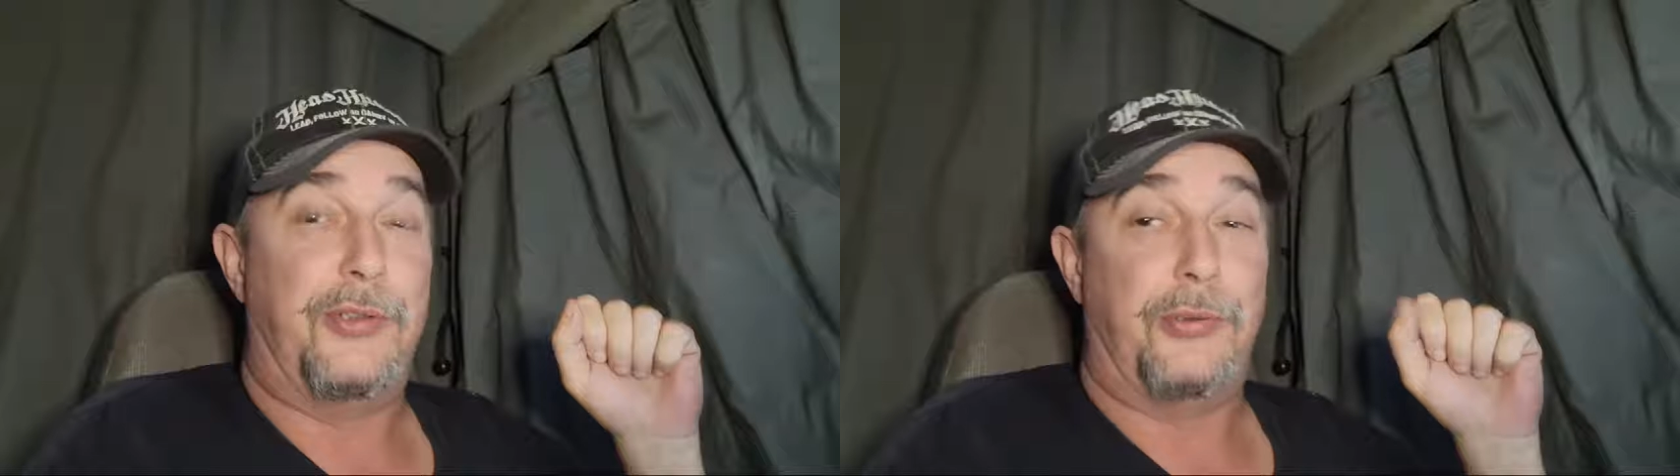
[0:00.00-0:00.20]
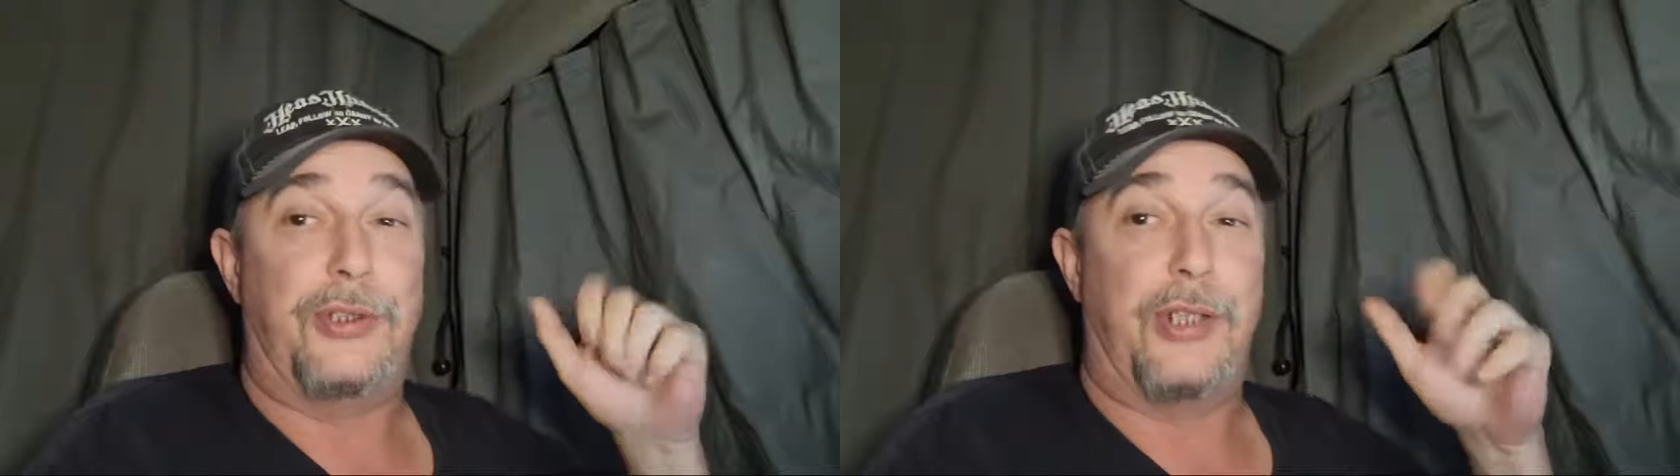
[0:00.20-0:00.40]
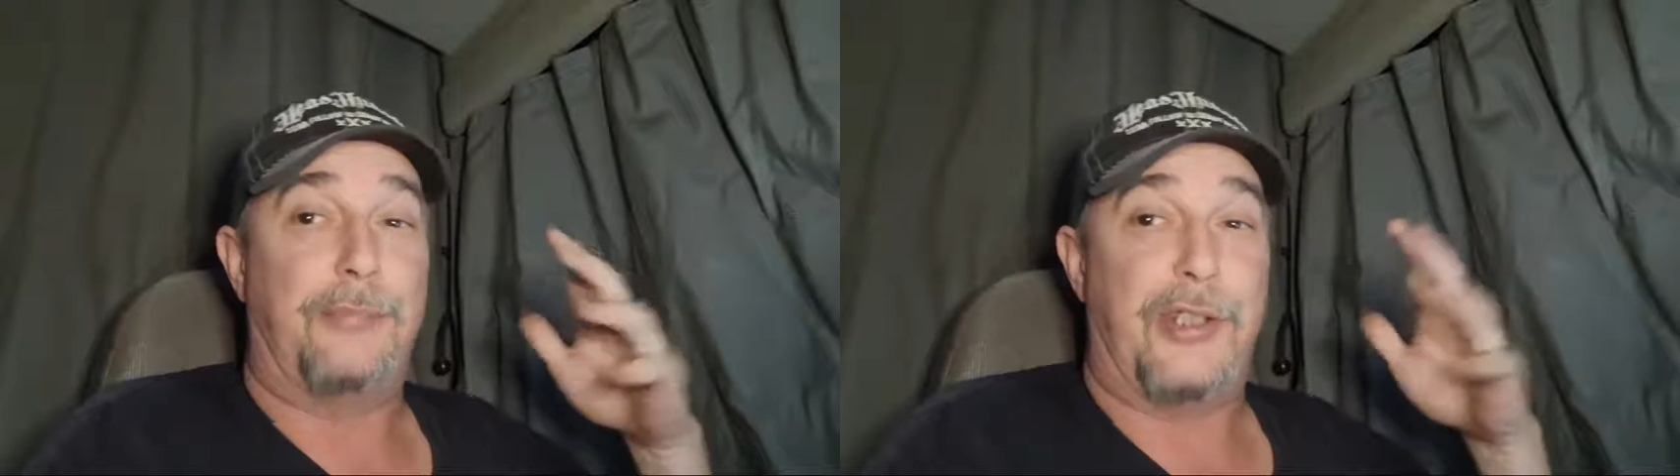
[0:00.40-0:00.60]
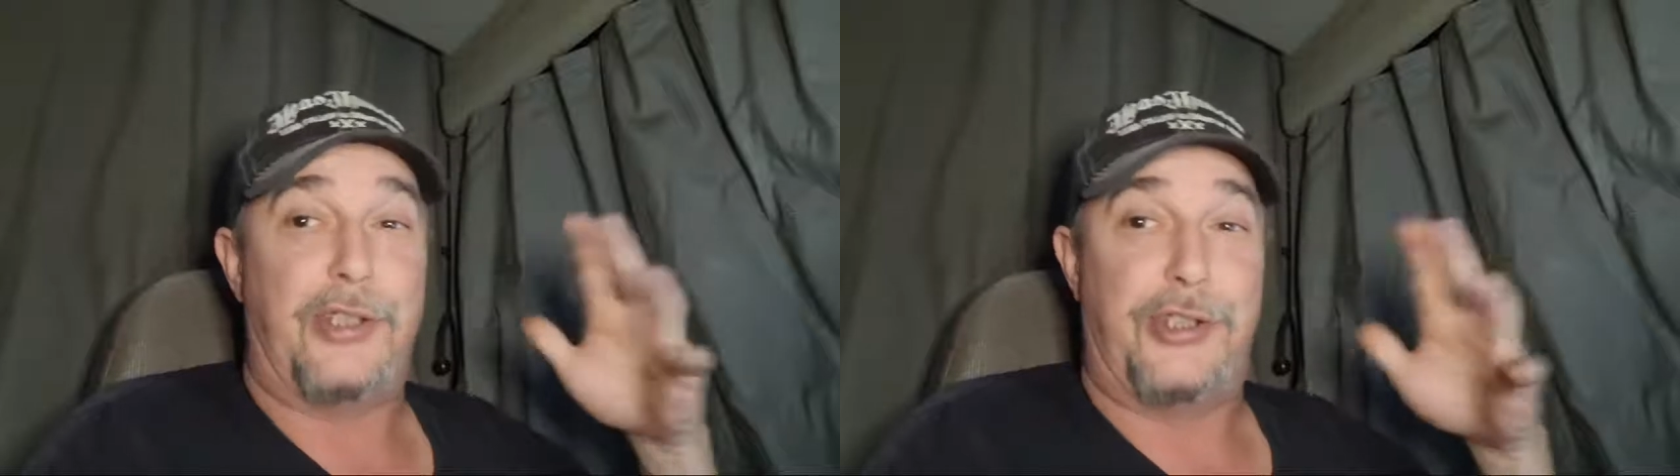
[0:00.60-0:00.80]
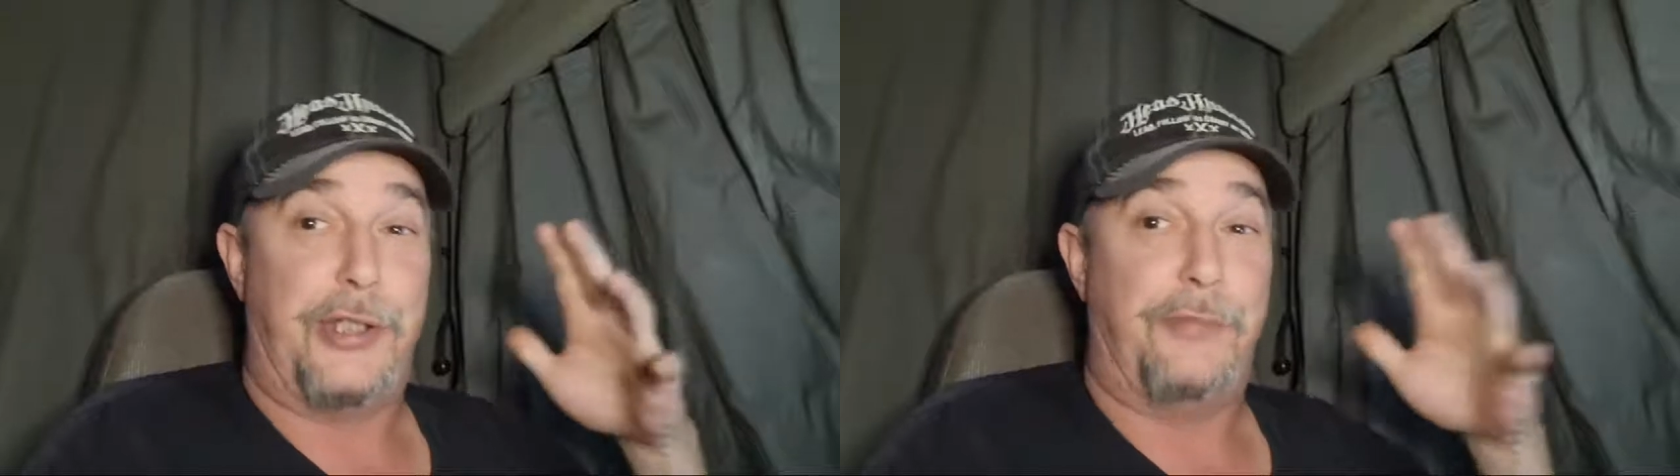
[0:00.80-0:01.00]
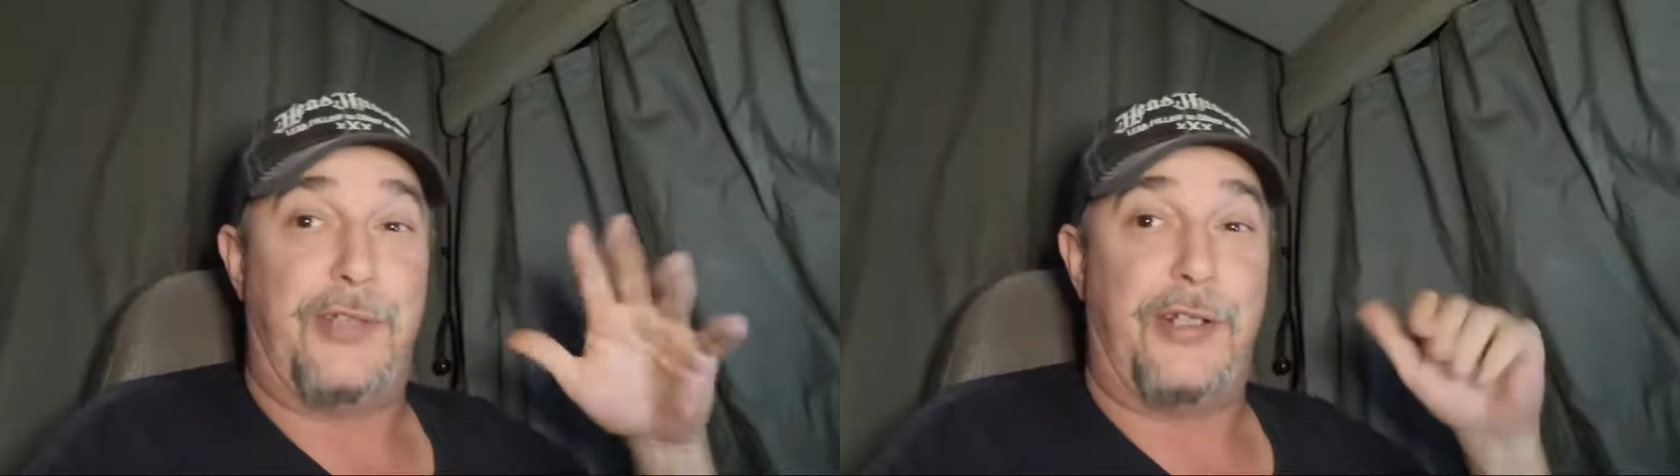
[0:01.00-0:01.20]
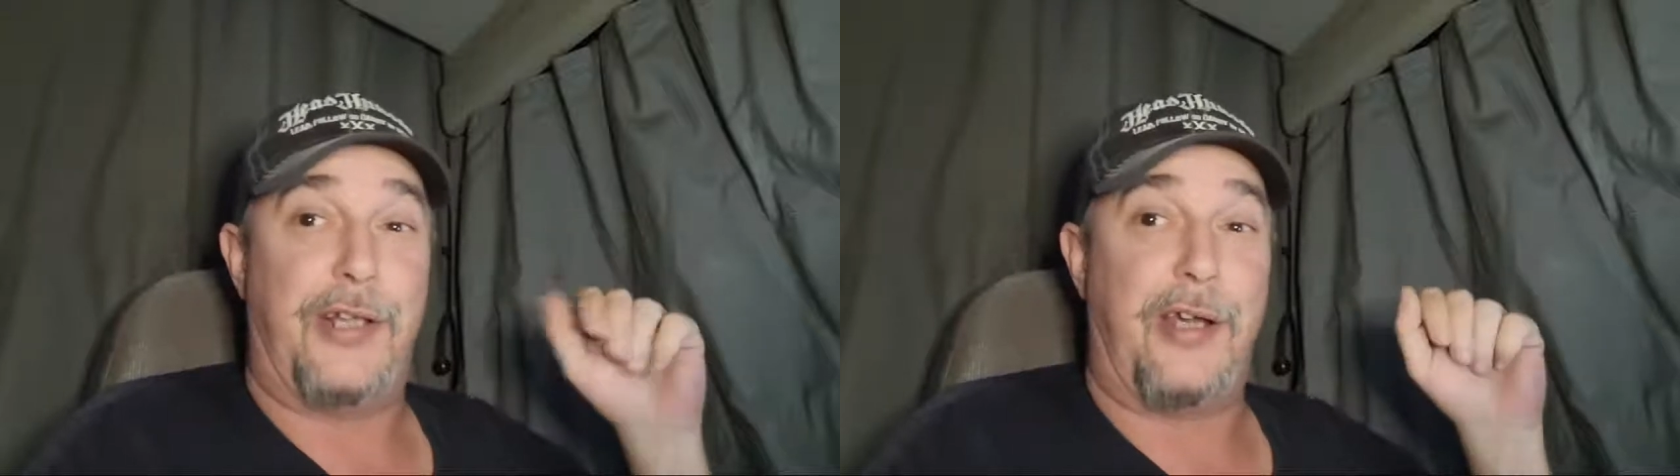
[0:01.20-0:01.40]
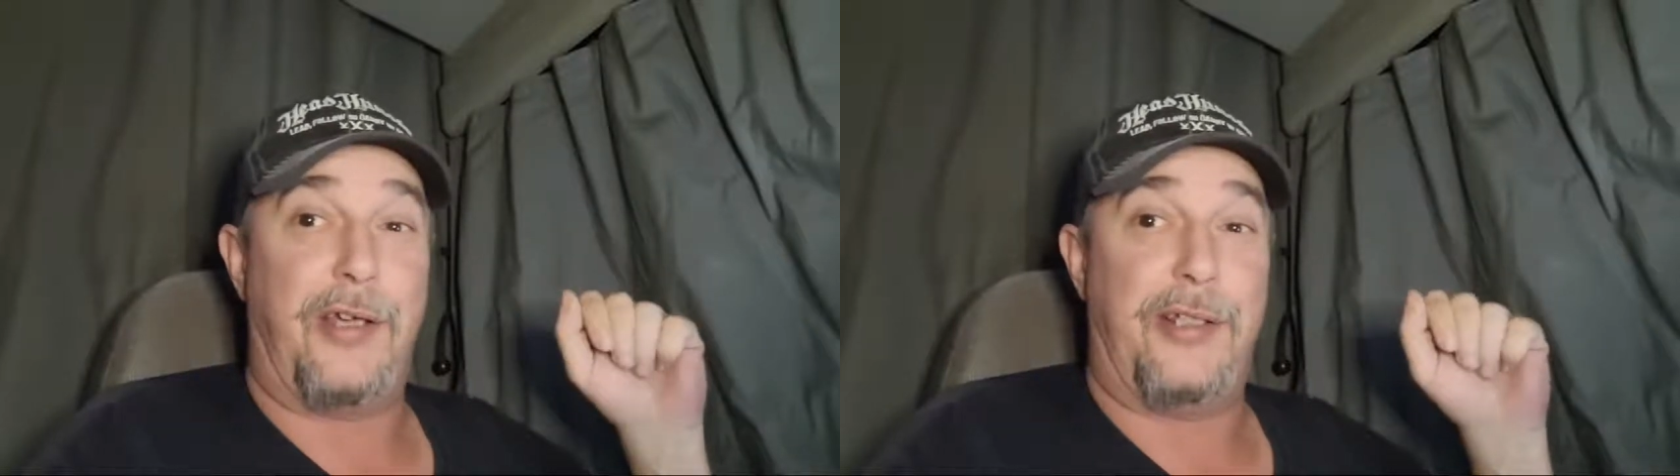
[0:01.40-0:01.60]
do something shifty
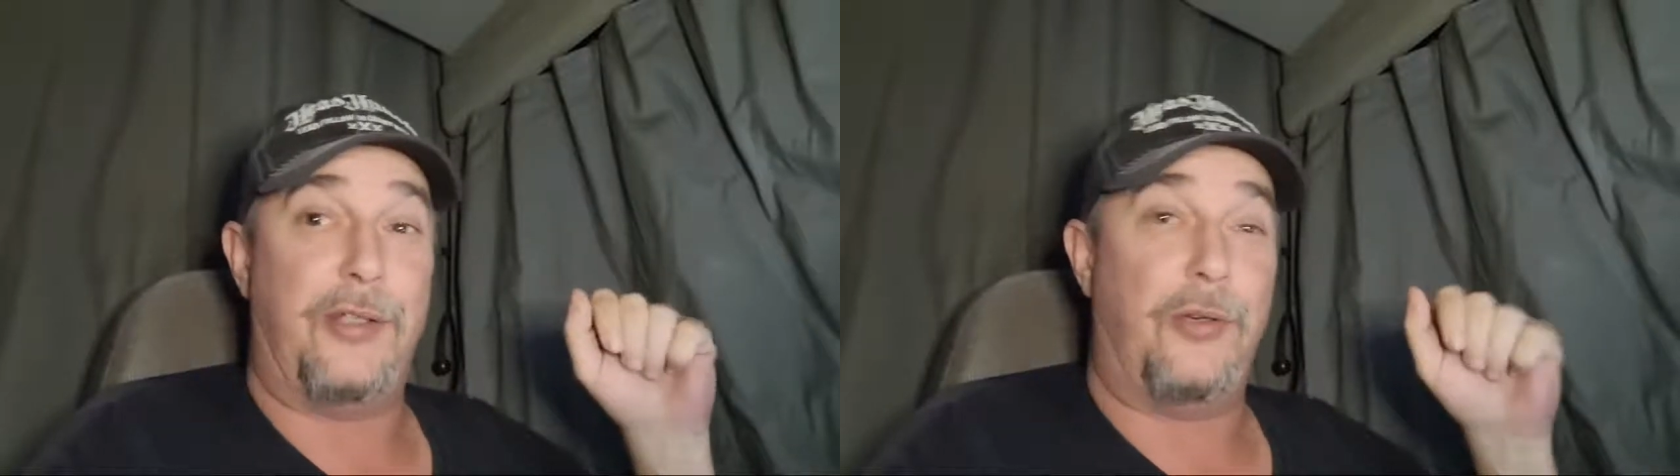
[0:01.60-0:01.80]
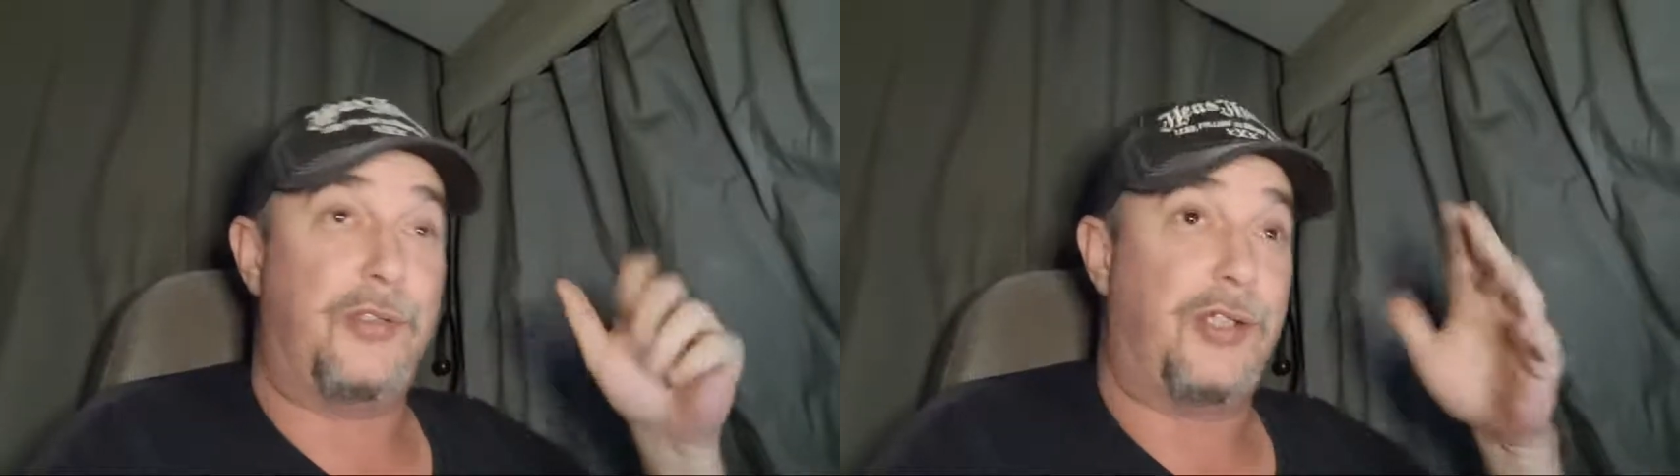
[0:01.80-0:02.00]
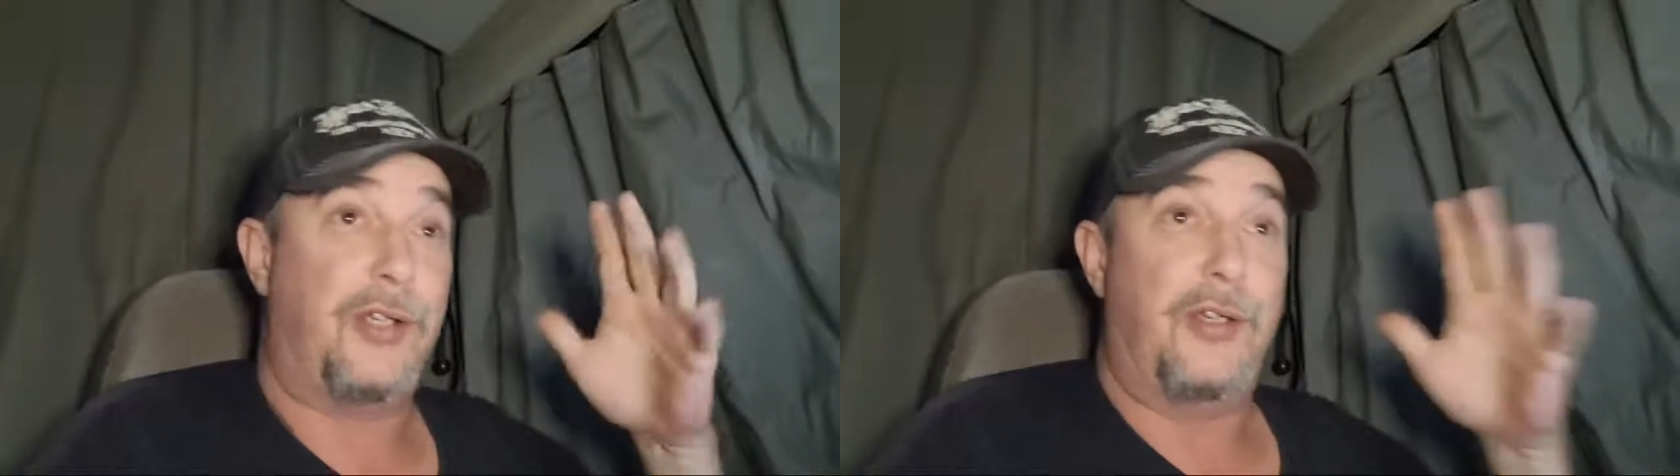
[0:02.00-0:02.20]
there in those